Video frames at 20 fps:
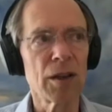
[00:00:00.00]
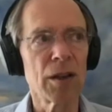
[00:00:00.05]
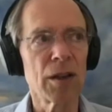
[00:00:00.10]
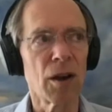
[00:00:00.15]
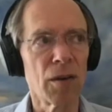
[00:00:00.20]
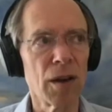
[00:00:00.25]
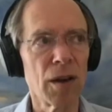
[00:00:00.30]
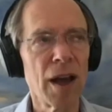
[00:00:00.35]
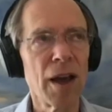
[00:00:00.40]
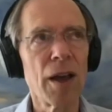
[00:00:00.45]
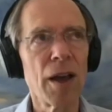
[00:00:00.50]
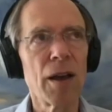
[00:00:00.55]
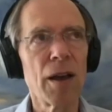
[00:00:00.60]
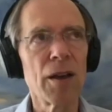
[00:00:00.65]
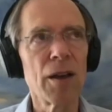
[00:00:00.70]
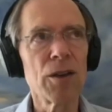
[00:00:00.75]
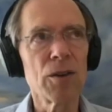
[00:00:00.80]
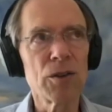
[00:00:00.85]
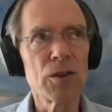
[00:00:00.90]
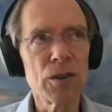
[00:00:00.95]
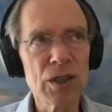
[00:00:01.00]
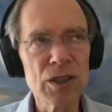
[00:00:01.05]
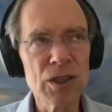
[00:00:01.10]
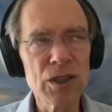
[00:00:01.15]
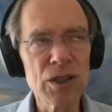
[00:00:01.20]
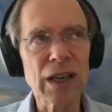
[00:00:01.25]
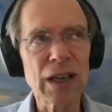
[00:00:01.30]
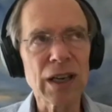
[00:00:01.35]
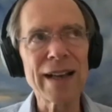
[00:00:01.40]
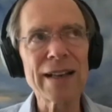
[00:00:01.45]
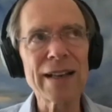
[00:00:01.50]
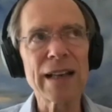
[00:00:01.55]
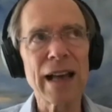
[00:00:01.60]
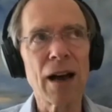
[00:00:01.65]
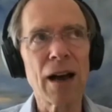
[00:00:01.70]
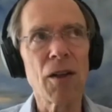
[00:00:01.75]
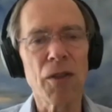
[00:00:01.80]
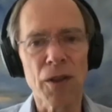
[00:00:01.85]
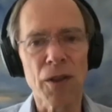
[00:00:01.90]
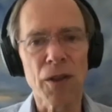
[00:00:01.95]
You know, select
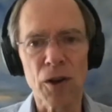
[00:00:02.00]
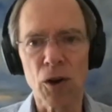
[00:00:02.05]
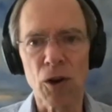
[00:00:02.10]
out the